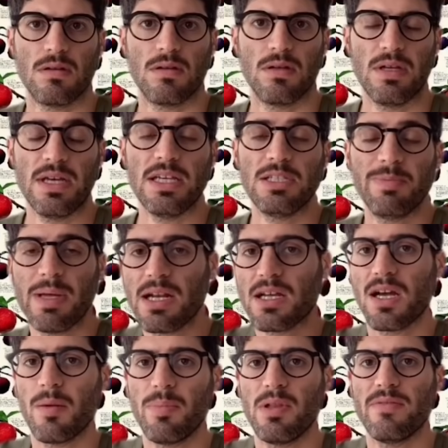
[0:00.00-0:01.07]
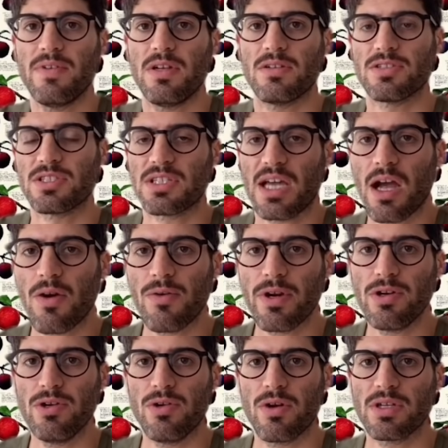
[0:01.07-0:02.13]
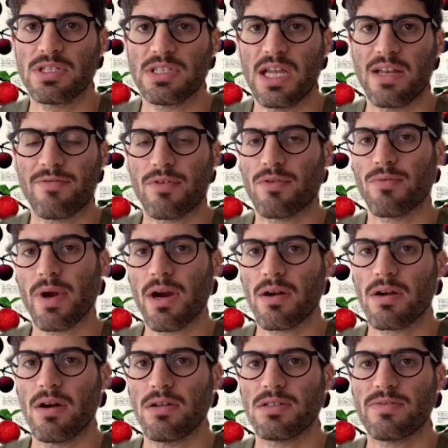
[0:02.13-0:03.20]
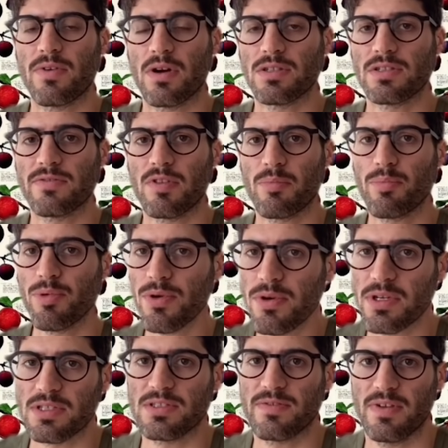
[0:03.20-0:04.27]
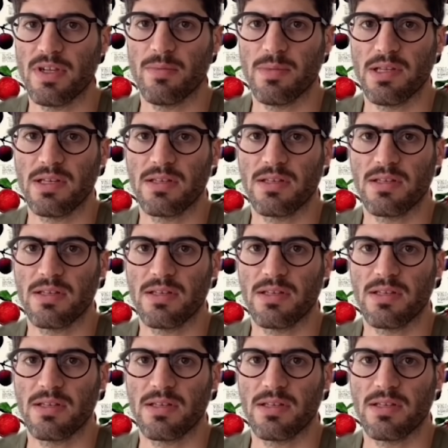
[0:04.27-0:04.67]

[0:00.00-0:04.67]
He spent a couple of years scouring New York State for rare cultivars of the Prunus family,